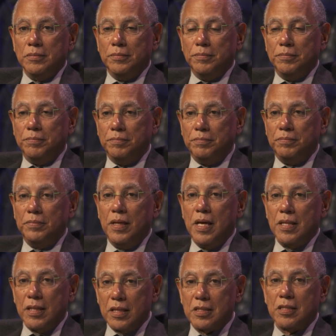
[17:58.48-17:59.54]

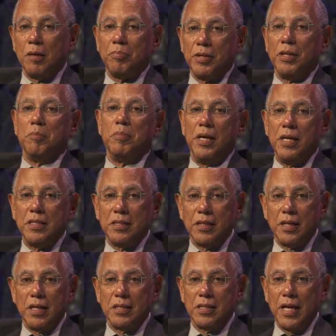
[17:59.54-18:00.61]
that something
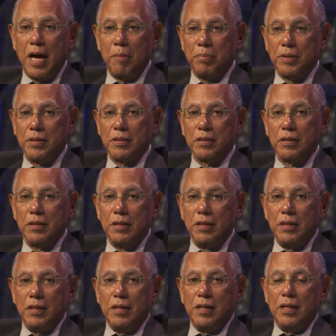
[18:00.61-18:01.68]
amazing has happened.
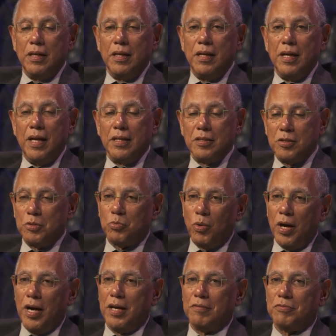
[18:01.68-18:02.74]
And this is
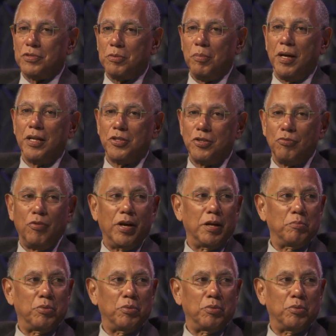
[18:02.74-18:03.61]
why somebody should write a